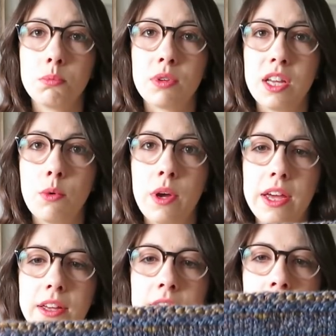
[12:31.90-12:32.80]
up pretty
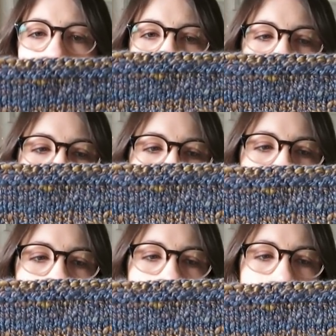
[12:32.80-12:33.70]
quick.
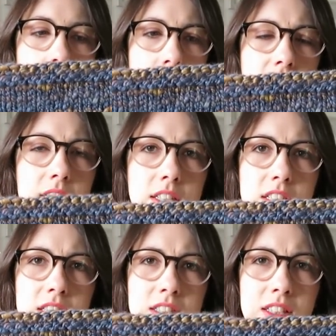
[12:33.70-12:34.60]
And I think I
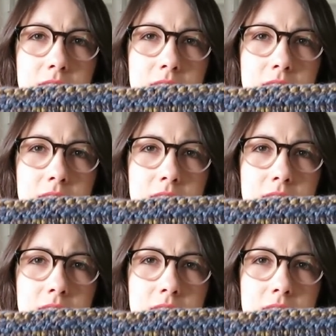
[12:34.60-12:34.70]
did this